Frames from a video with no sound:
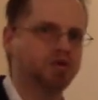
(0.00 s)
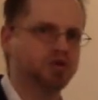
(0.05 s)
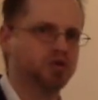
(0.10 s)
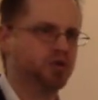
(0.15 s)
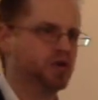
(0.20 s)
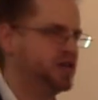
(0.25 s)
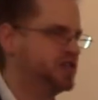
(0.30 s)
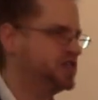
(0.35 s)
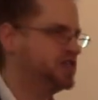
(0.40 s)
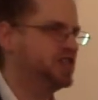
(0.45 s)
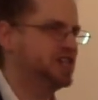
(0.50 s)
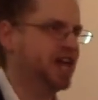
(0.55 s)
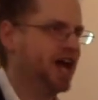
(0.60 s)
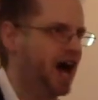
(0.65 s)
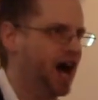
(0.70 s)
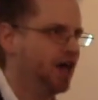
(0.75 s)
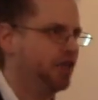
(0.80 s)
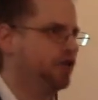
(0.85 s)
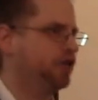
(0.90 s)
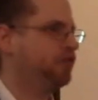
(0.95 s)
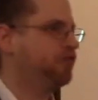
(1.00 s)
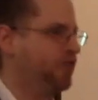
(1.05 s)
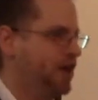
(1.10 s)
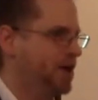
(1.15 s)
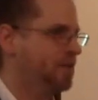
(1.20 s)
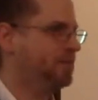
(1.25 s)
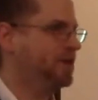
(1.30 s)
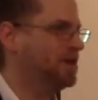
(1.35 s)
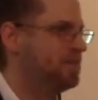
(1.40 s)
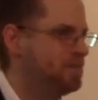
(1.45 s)
treats the other
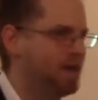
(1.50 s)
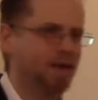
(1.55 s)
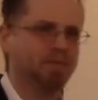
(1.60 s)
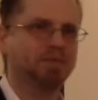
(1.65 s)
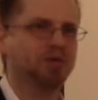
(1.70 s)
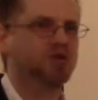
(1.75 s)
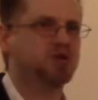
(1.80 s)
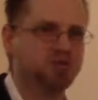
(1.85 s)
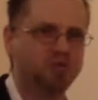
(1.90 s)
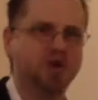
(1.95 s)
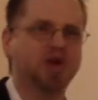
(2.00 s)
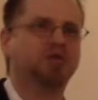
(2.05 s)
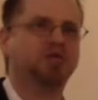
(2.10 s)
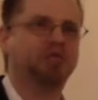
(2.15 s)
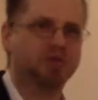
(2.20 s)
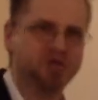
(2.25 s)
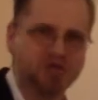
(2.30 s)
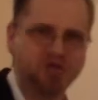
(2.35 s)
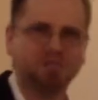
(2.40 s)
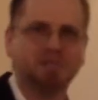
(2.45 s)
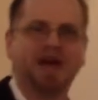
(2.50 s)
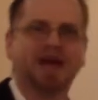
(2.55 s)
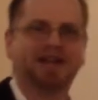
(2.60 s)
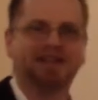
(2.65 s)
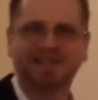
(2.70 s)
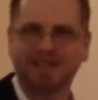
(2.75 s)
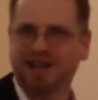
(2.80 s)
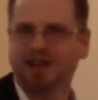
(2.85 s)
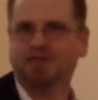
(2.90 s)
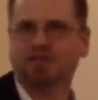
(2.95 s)
family members with
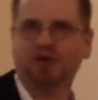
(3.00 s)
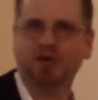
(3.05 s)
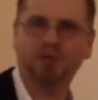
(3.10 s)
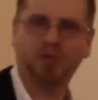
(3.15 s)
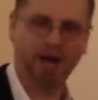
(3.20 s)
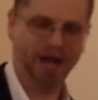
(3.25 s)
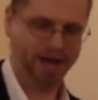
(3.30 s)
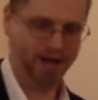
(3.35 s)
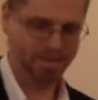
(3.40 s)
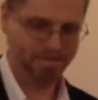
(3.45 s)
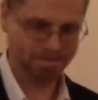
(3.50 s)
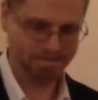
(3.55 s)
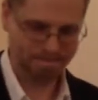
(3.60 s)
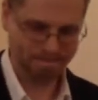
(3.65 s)
respect in every way.